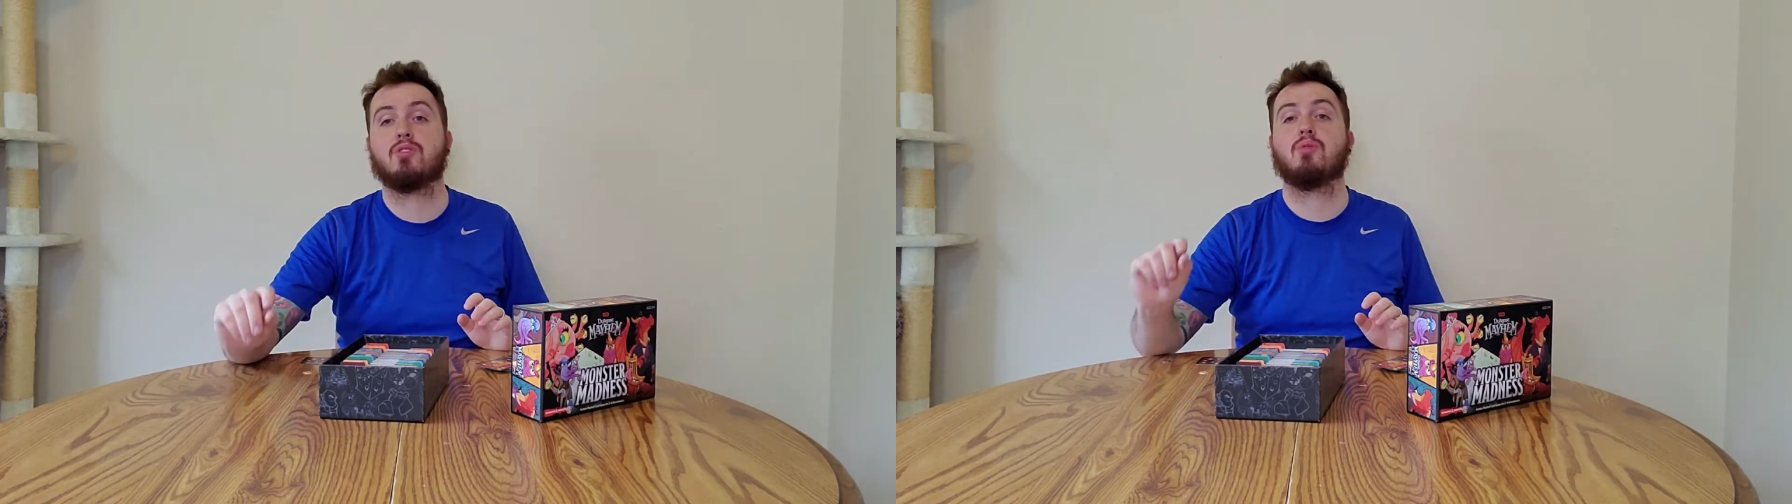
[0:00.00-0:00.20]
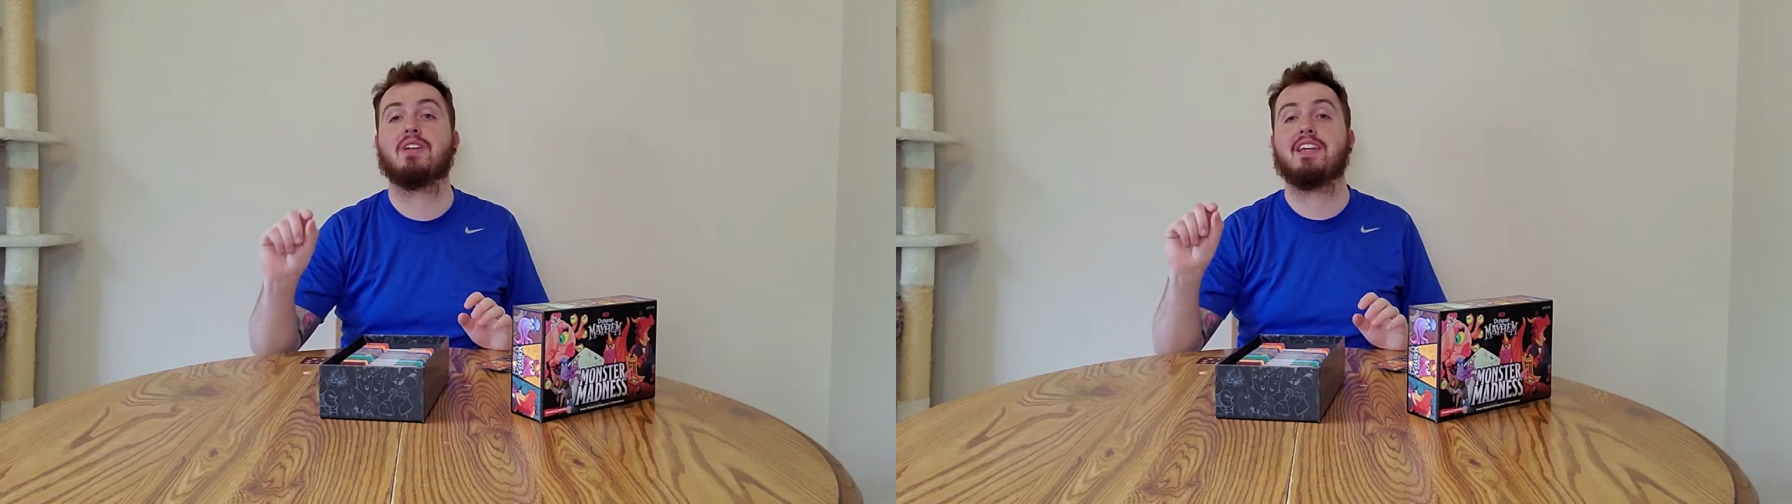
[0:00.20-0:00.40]

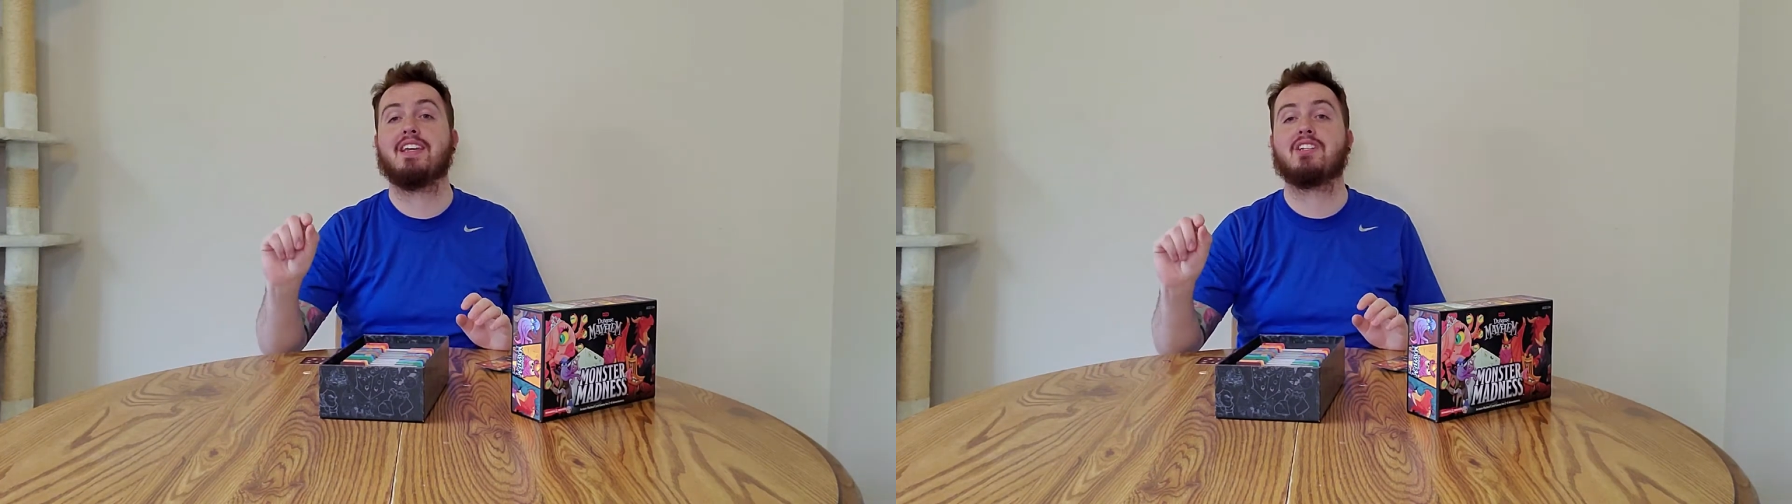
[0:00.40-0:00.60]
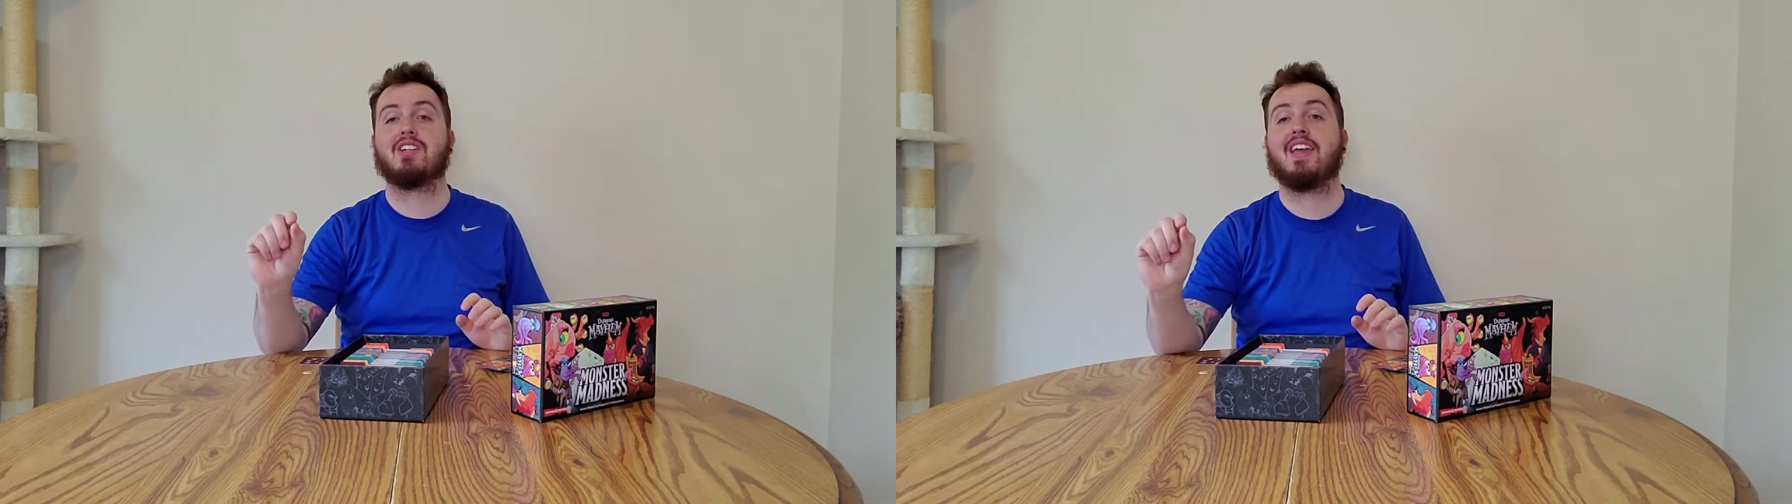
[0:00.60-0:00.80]
to
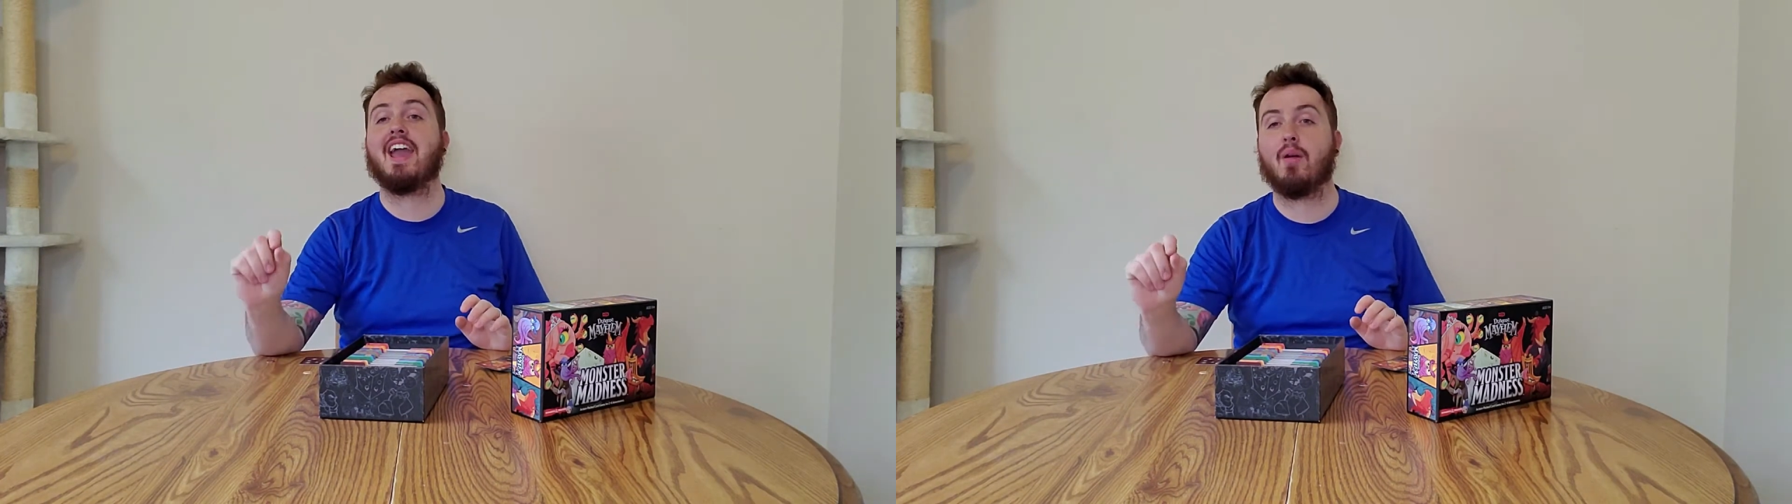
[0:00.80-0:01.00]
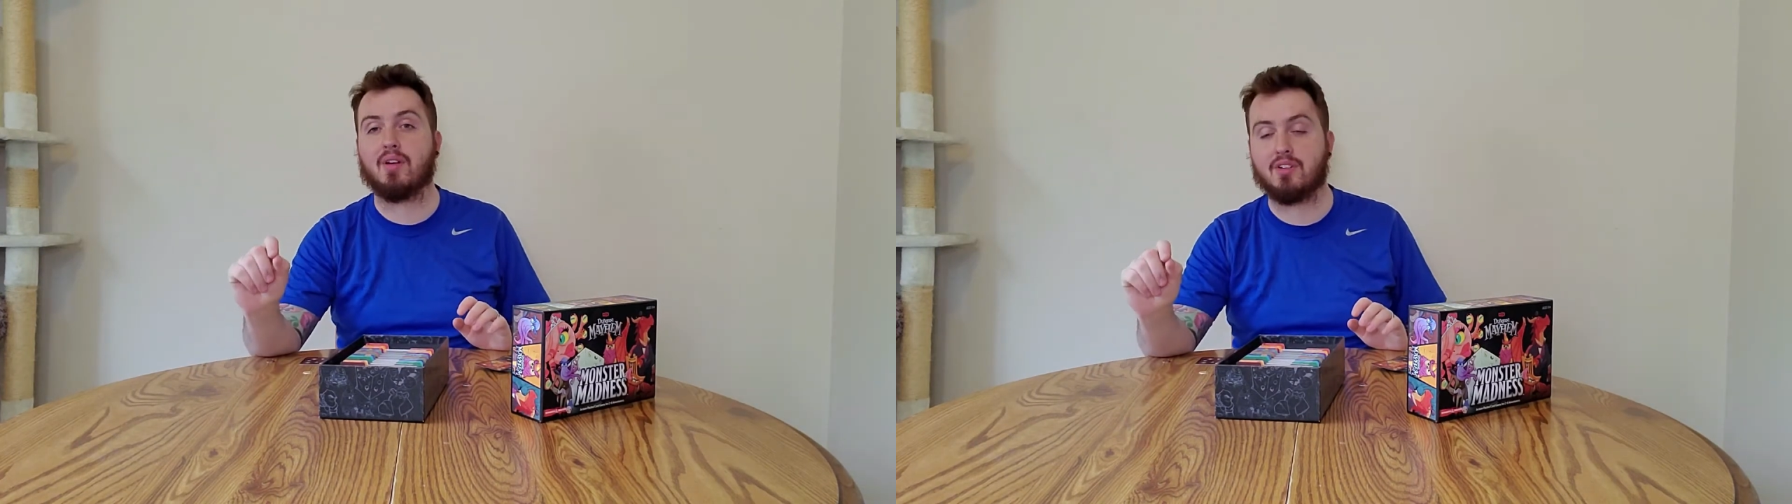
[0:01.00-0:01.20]
each
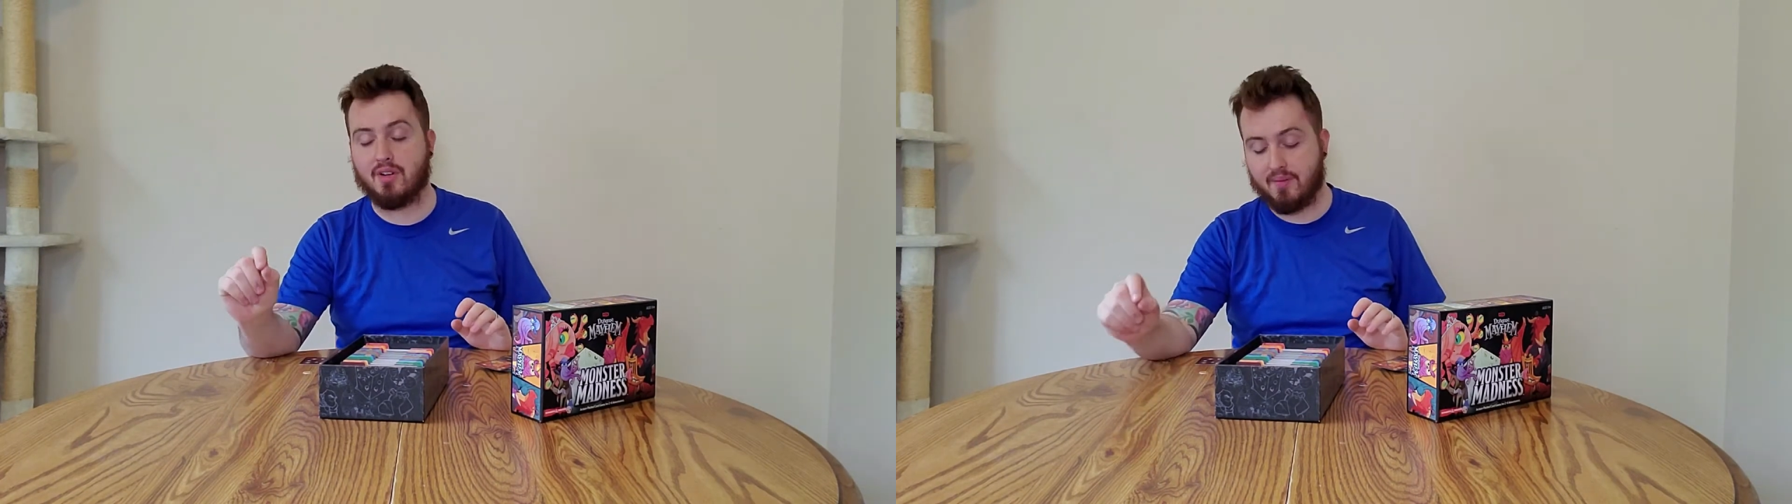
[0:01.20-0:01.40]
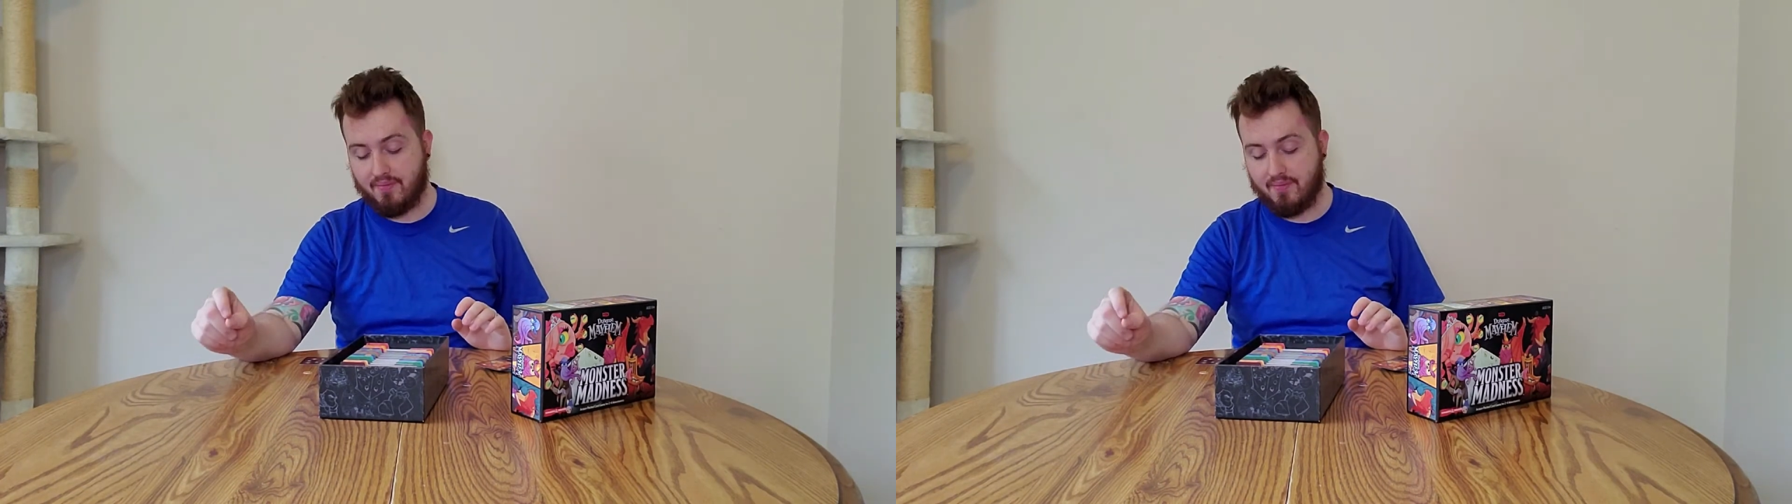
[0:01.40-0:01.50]
character.